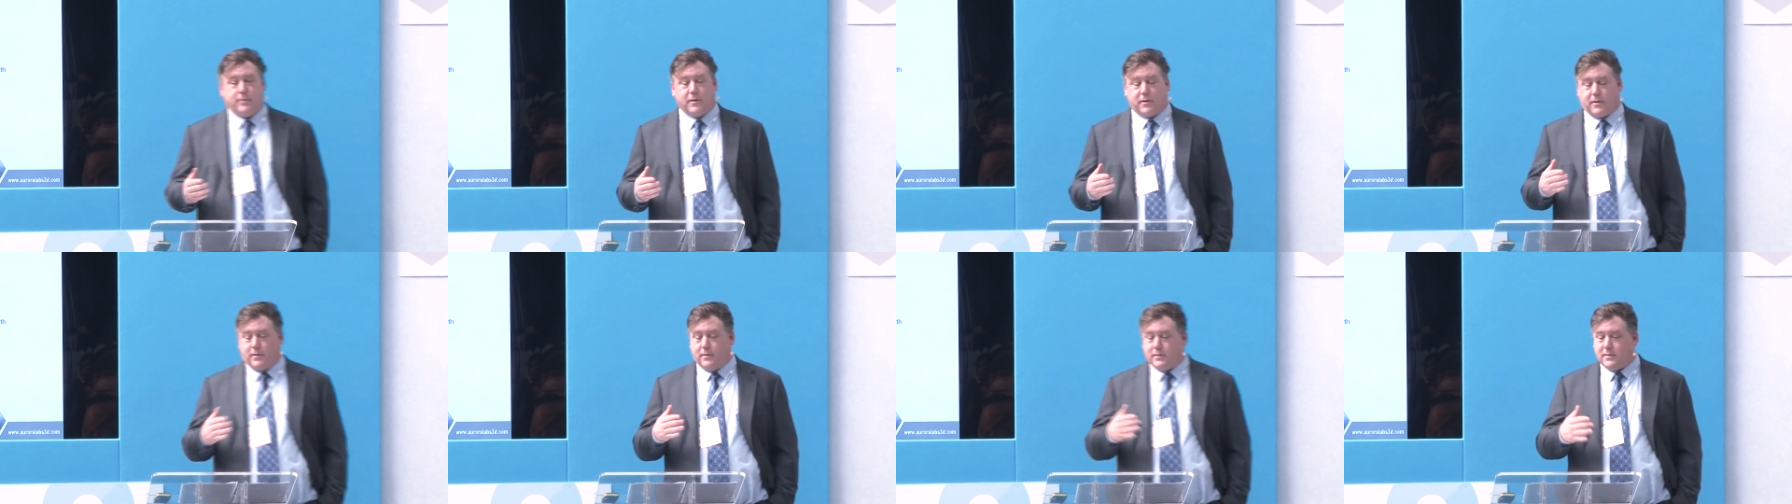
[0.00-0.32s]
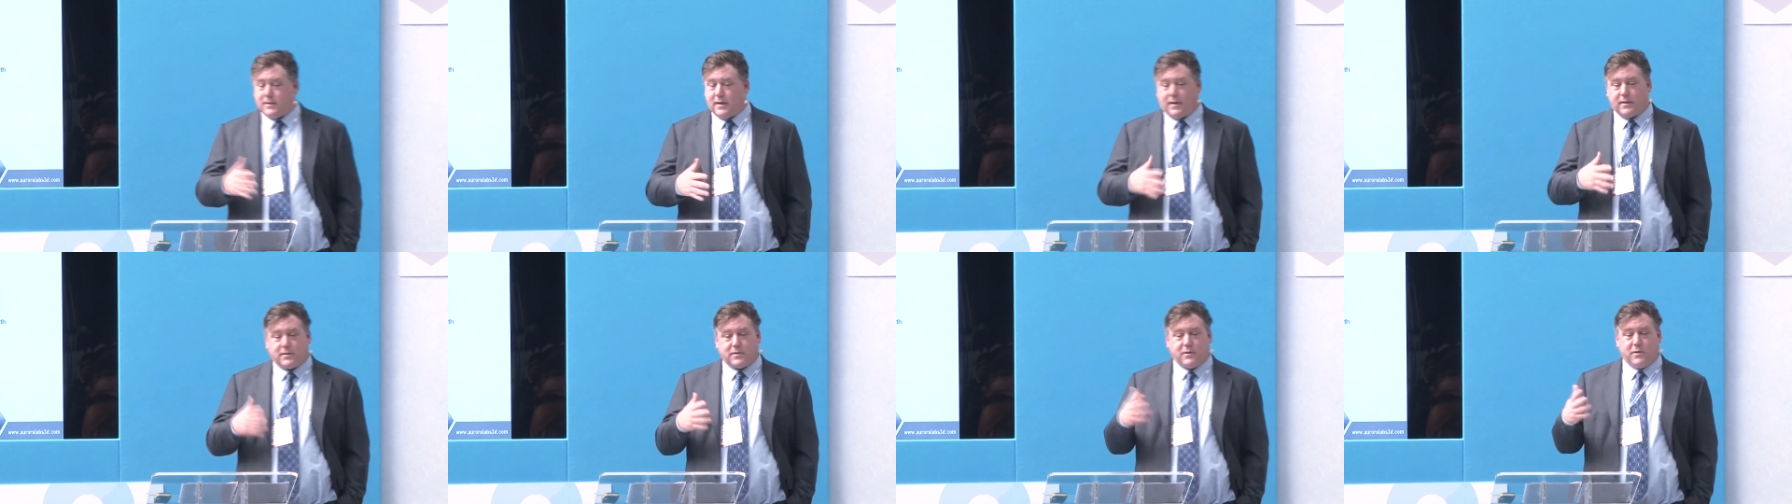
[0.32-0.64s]
because
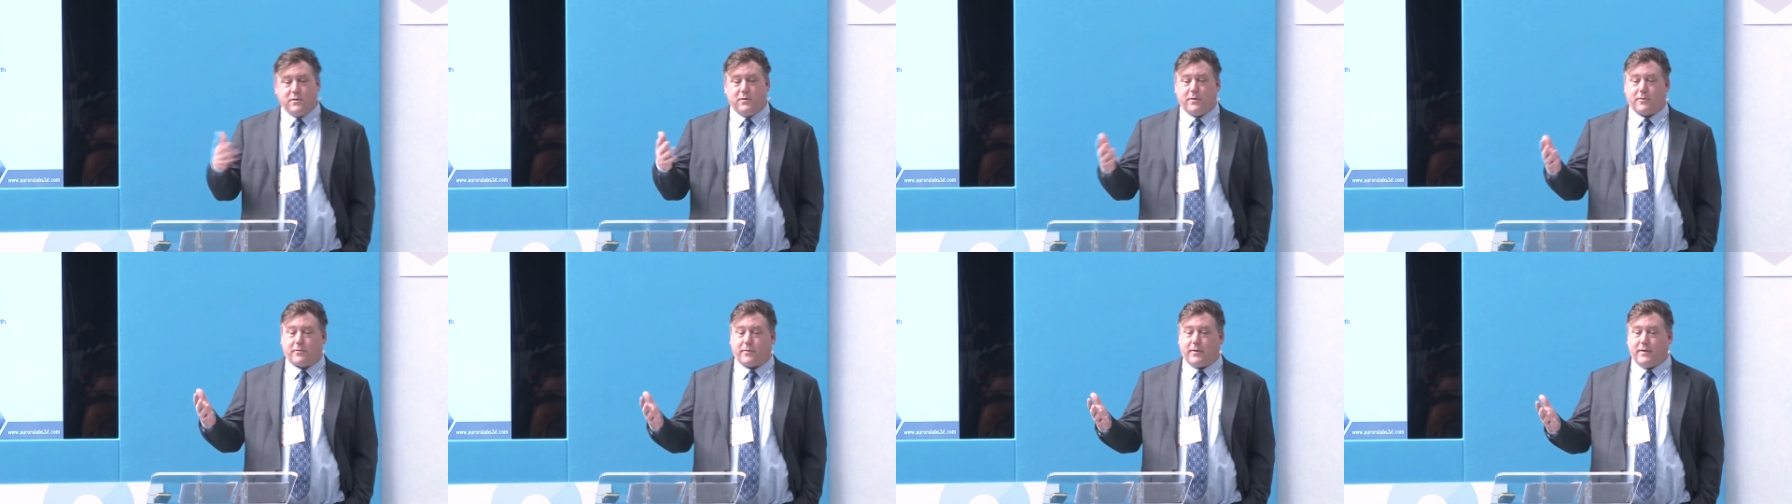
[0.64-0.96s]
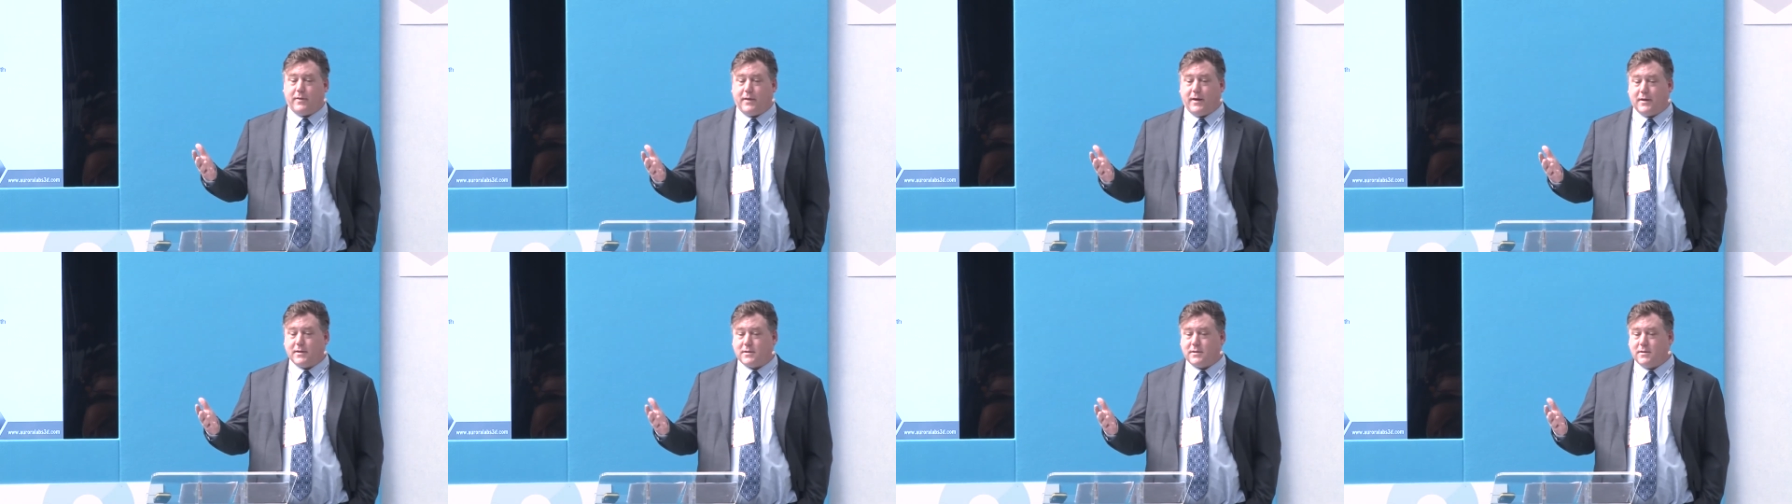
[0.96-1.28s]
at two to
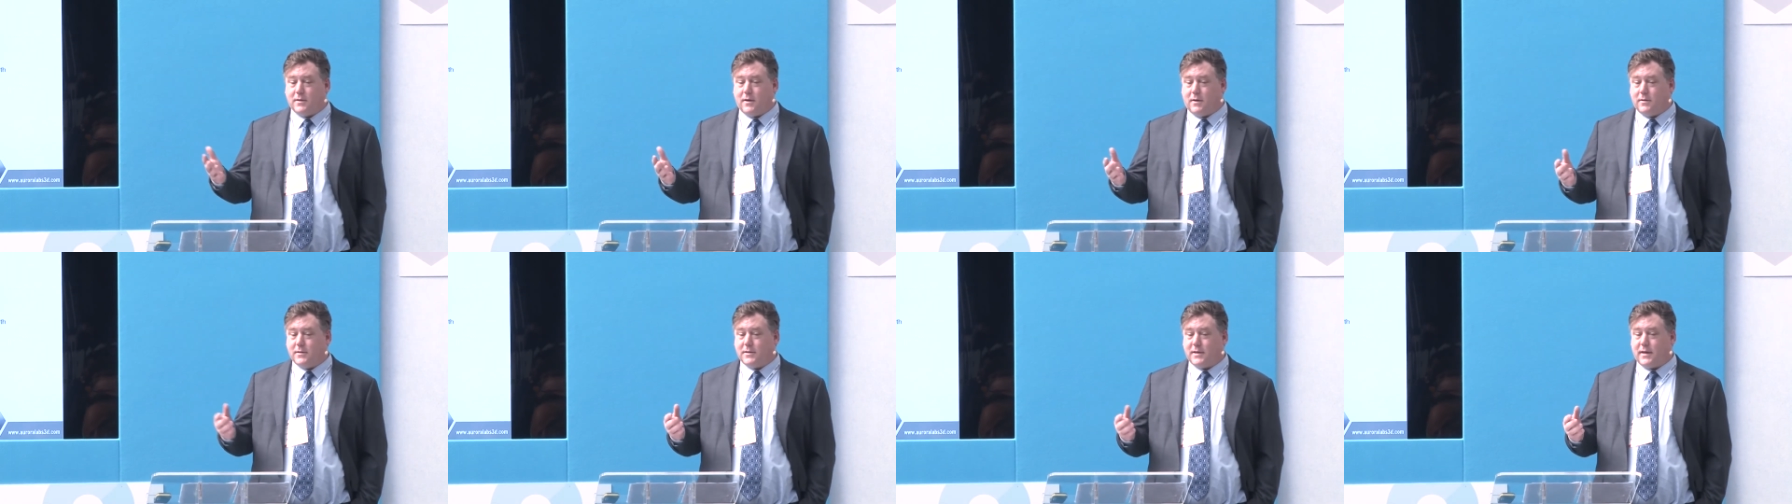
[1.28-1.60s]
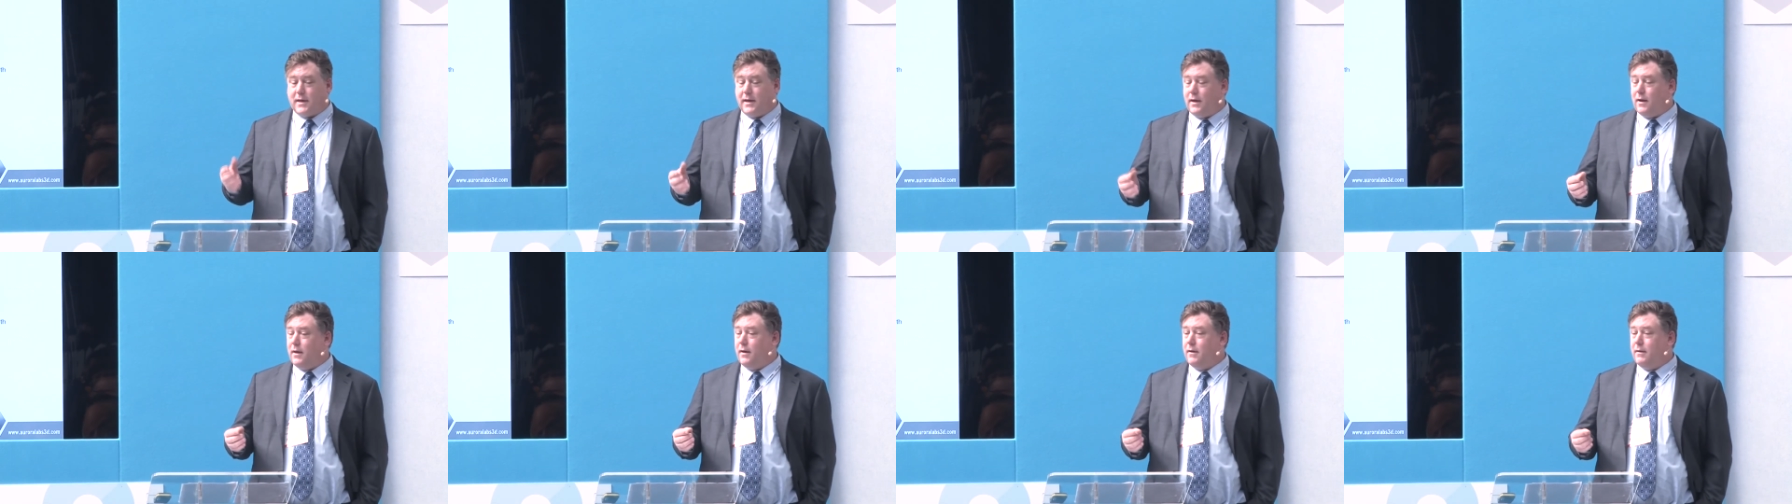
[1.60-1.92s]
$3,000 a
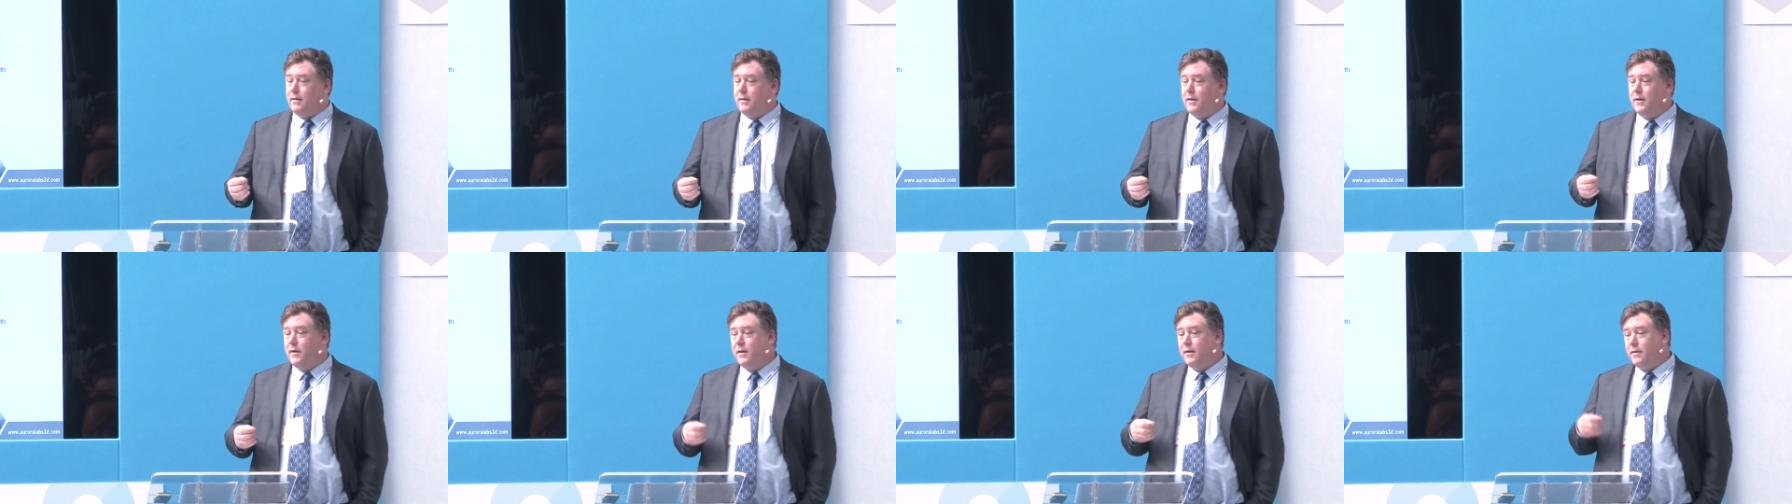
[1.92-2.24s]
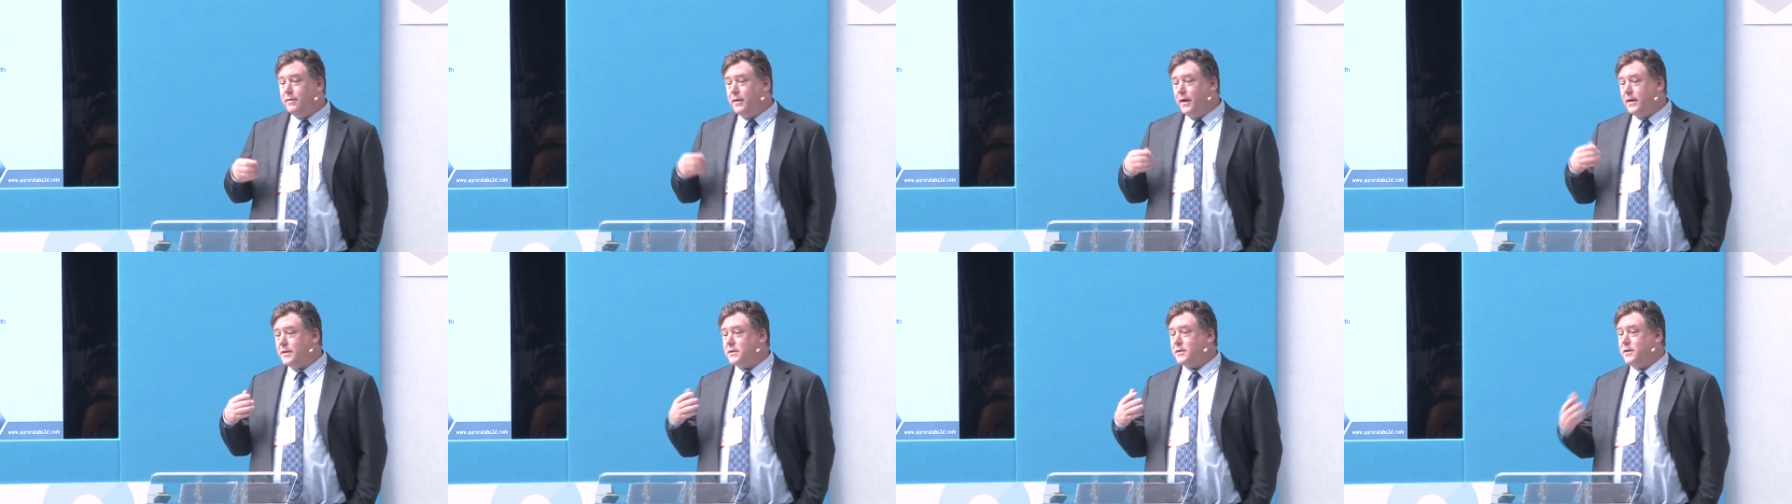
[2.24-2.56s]
kilo,
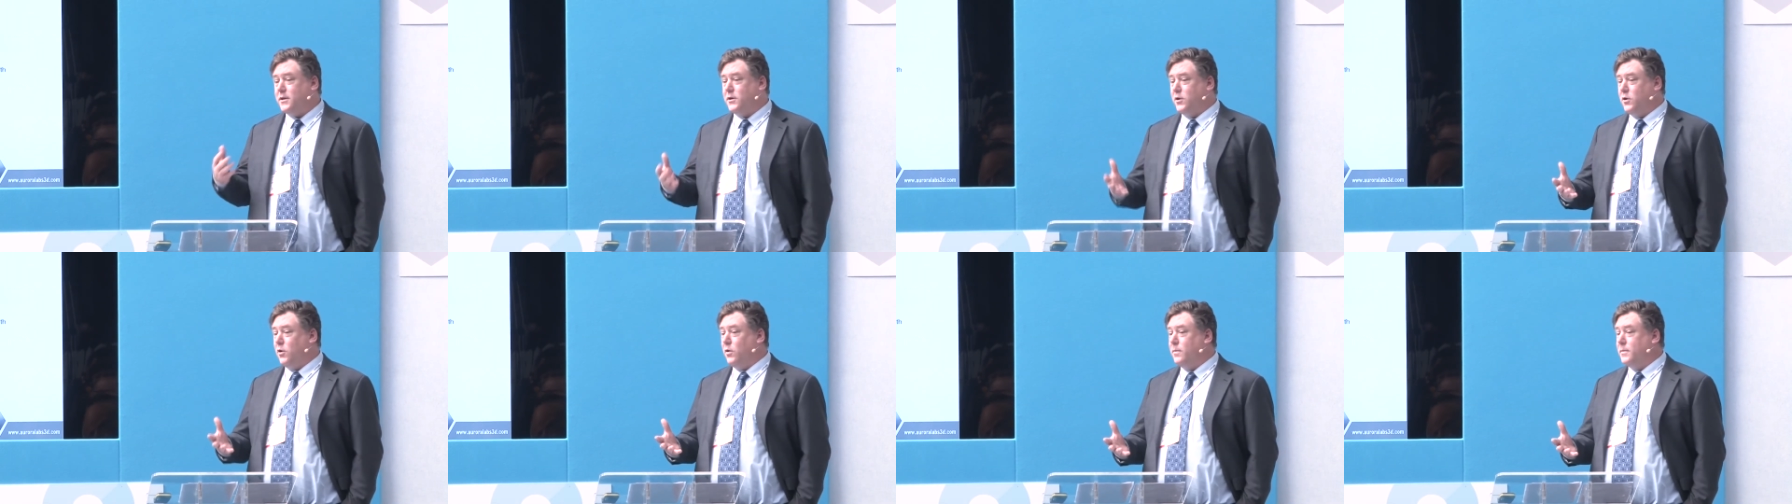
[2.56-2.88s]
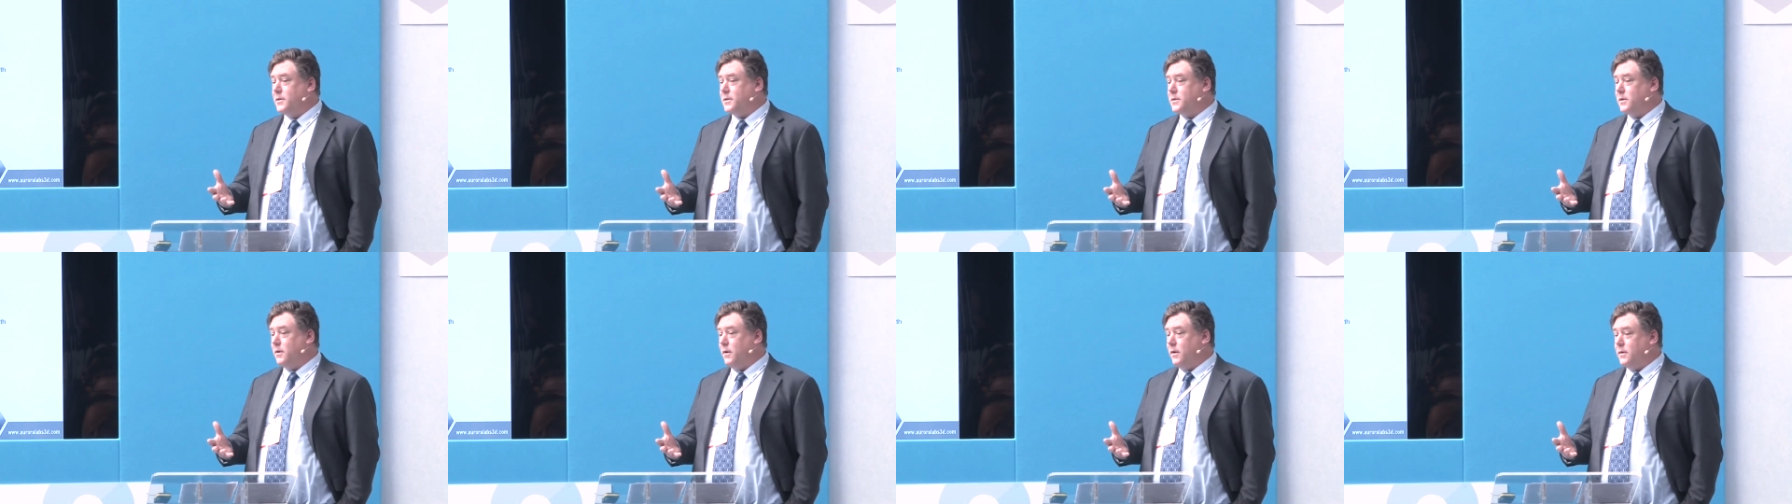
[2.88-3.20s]
that's an
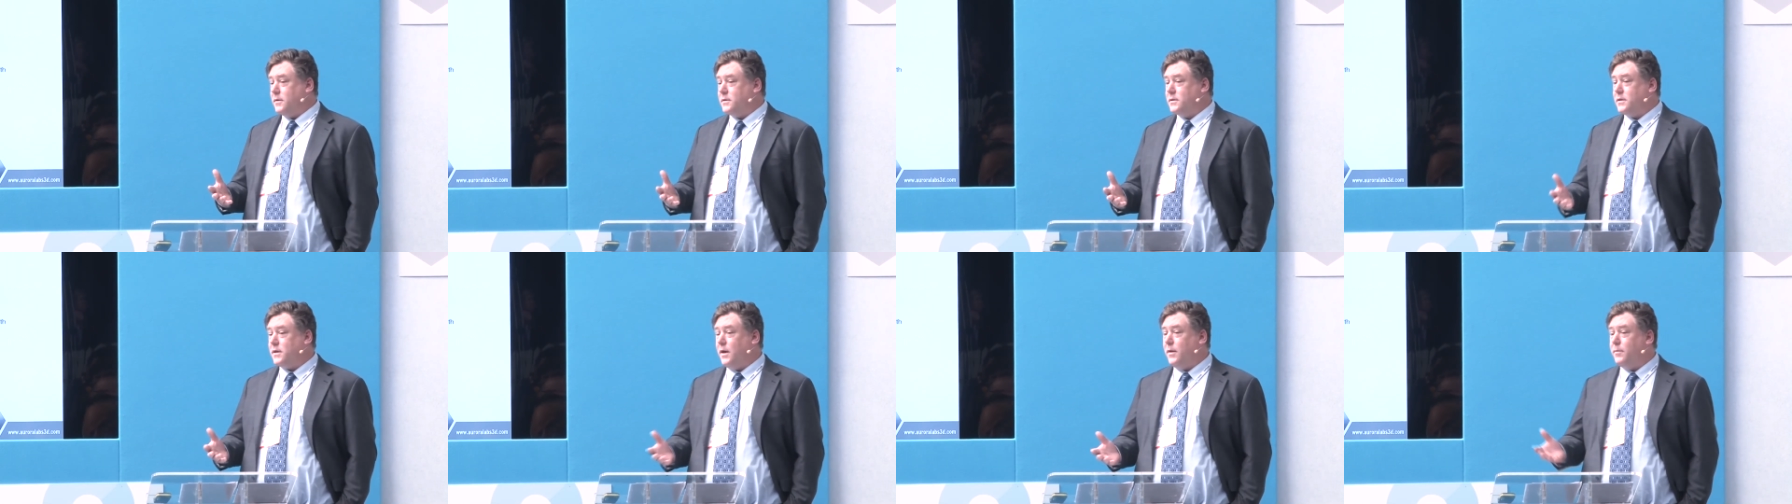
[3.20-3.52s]
enormous cost.